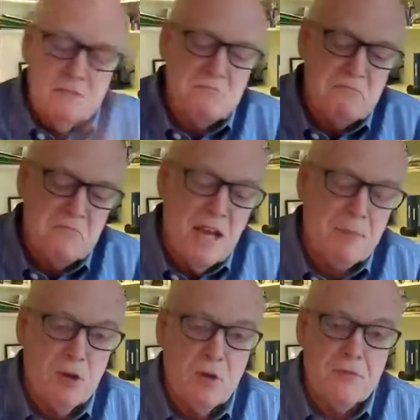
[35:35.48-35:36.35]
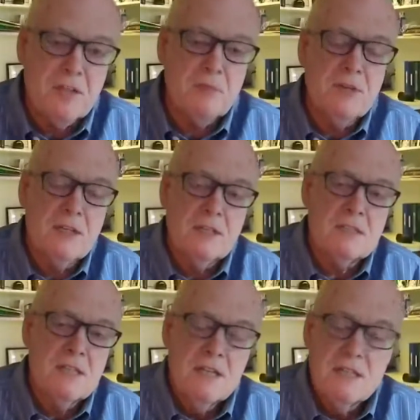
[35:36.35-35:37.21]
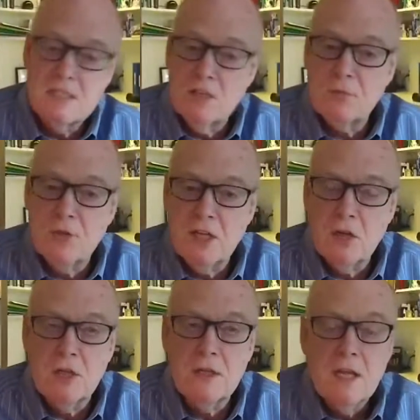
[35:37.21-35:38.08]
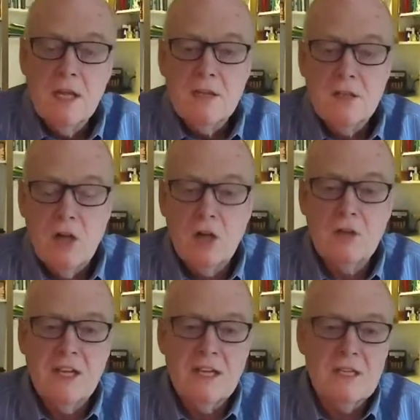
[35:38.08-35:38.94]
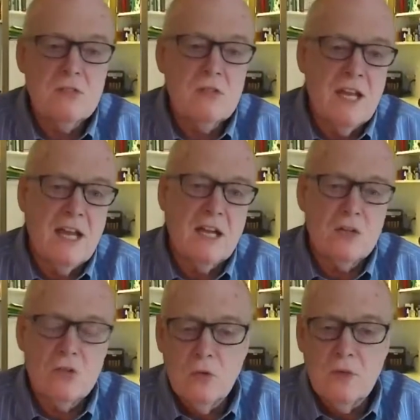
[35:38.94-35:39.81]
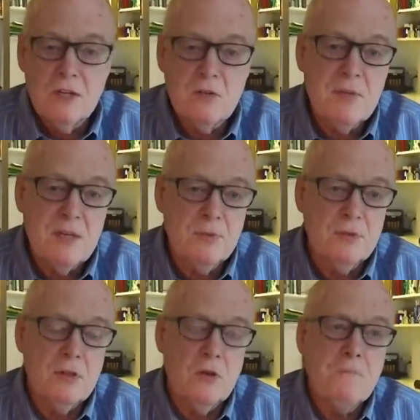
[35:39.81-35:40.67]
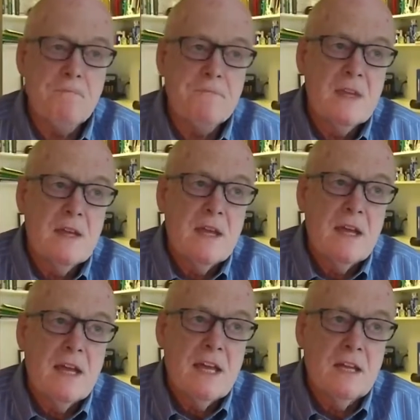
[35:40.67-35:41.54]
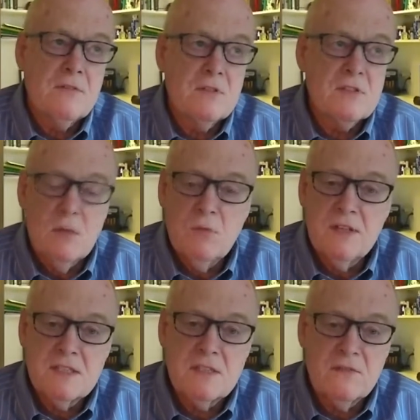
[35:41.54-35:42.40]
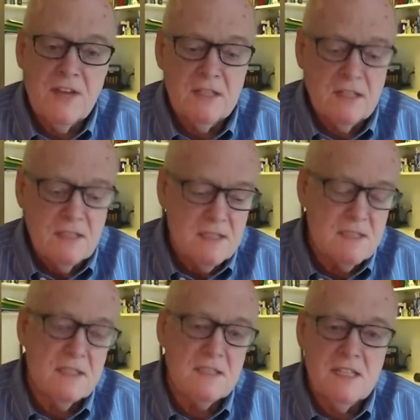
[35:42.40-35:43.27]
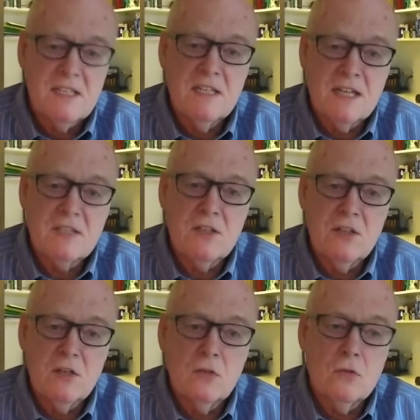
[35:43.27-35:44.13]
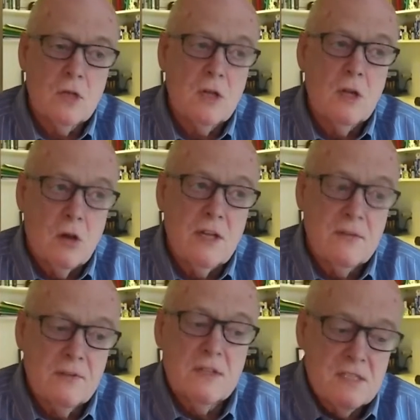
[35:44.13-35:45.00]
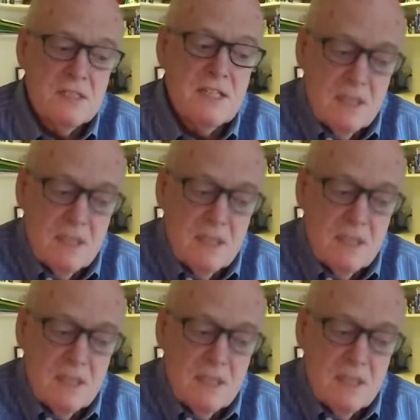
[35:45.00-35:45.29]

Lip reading: not perfect, but it's still pretty good. The hard thing is you can't control what other people do. And if there's someone that's infected that's in the seat next to you, or even the seat,